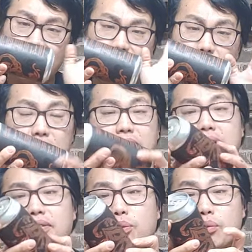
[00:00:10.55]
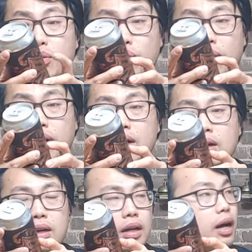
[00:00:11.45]
Never ever had this one before.
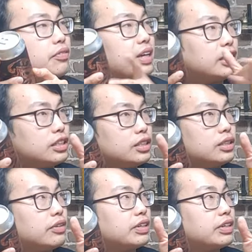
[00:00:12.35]
I've King,